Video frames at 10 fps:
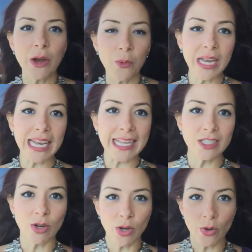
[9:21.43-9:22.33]
we
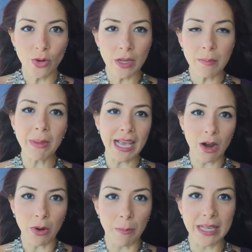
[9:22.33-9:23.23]
need to make
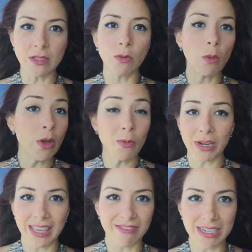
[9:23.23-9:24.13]
our best of what we
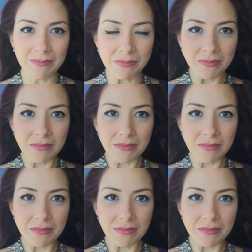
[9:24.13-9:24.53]
were given.